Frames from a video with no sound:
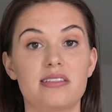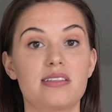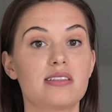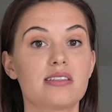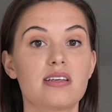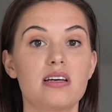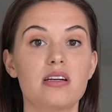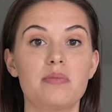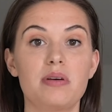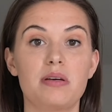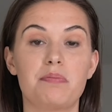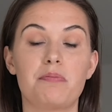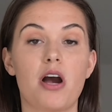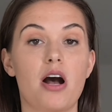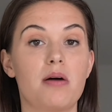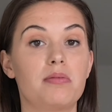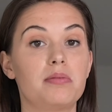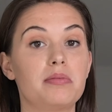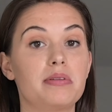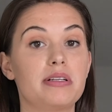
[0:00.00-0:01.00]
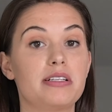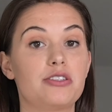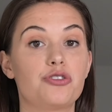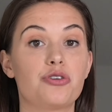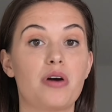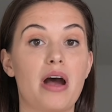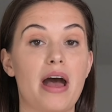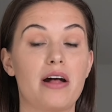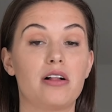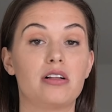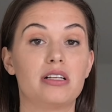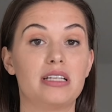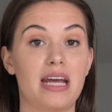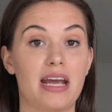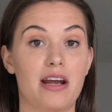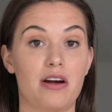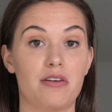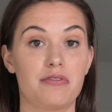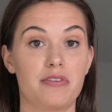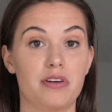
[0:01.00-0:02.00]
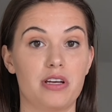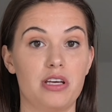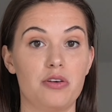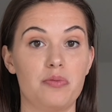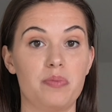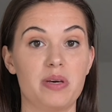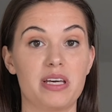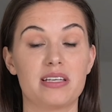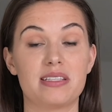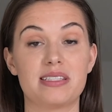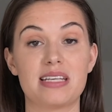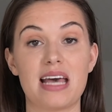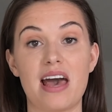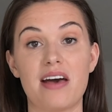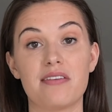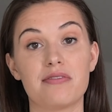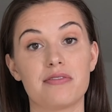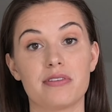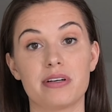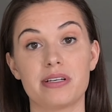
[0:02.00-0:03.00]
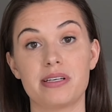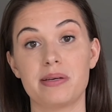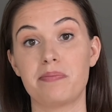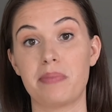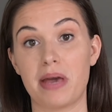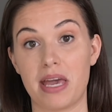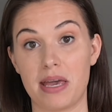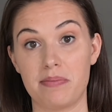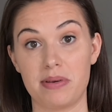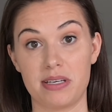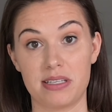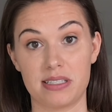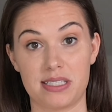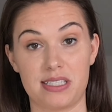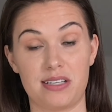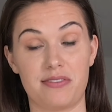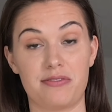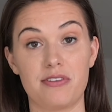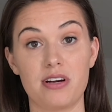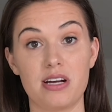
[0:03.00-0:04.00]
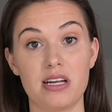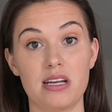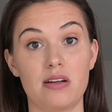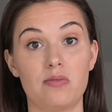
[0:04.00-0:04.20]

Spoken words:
is going to be probably trial and error for you because every baby is different,